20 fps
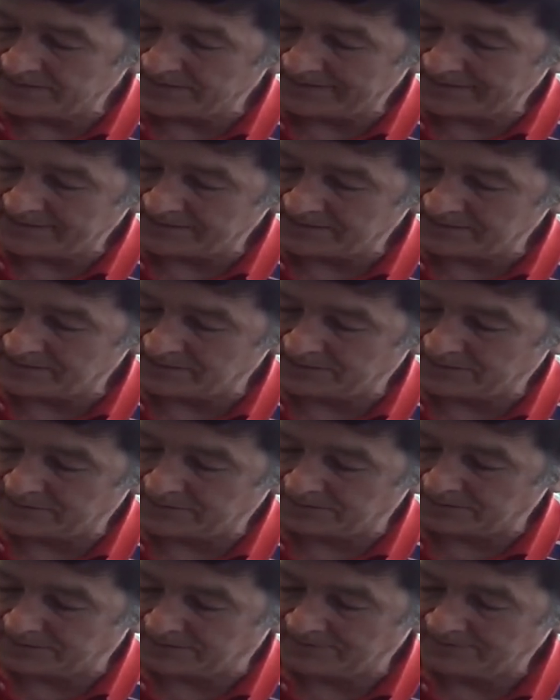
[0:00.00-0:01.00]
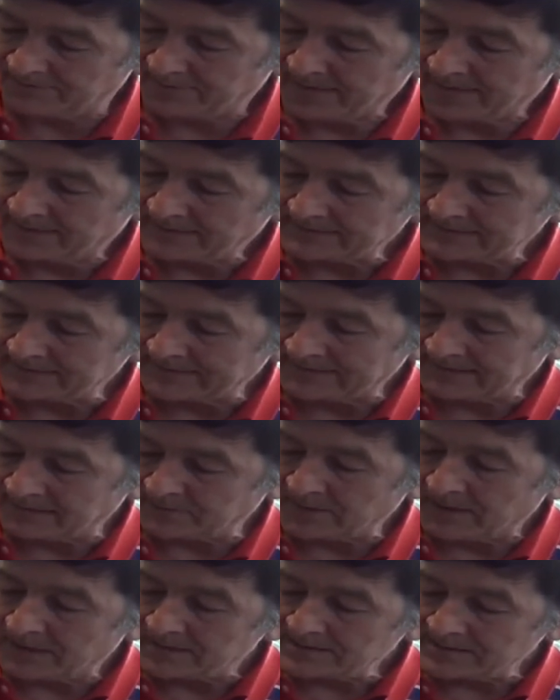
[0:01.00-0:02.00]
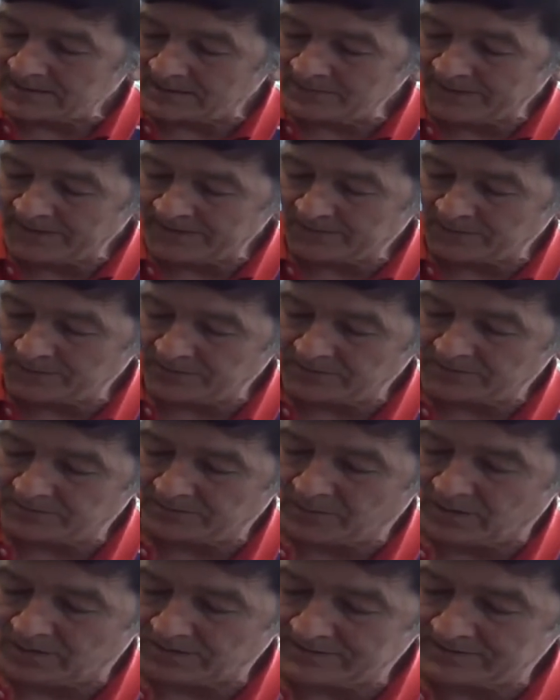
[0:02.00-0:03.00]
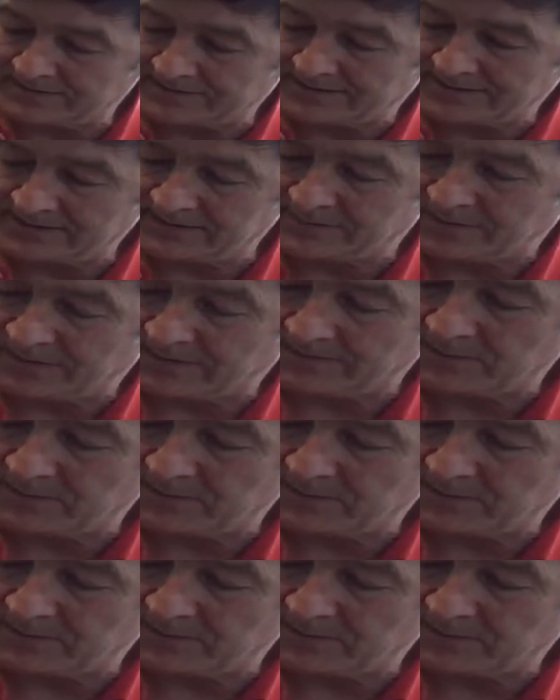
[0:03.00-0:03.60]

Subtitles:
thin super glue. Some people use epoxies, but